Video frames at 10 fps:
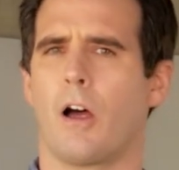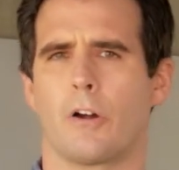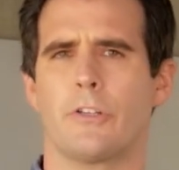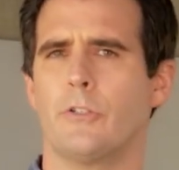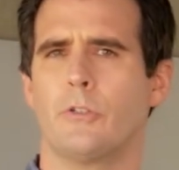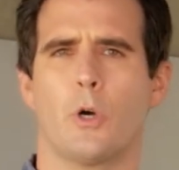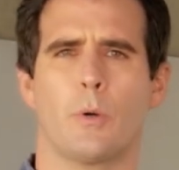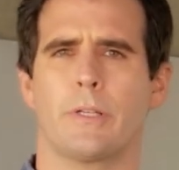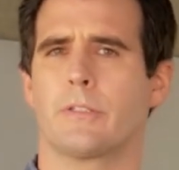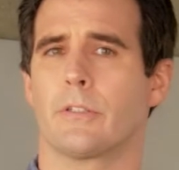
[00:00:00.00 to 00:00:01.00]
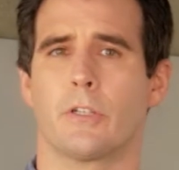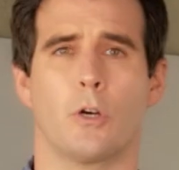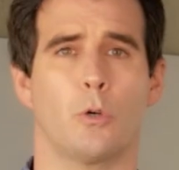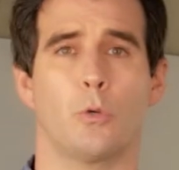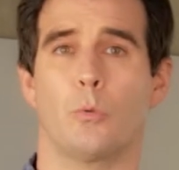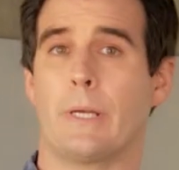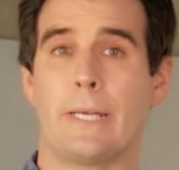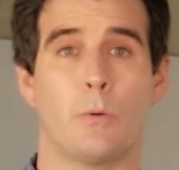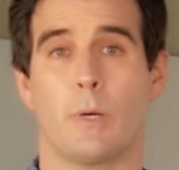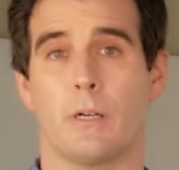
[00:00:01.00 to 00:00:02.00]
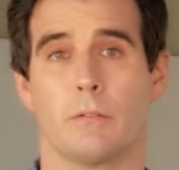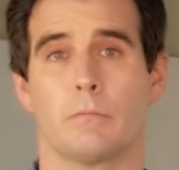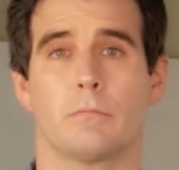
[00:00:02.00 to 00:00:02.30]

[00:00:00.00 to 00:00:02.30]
Are you going to go anywhere?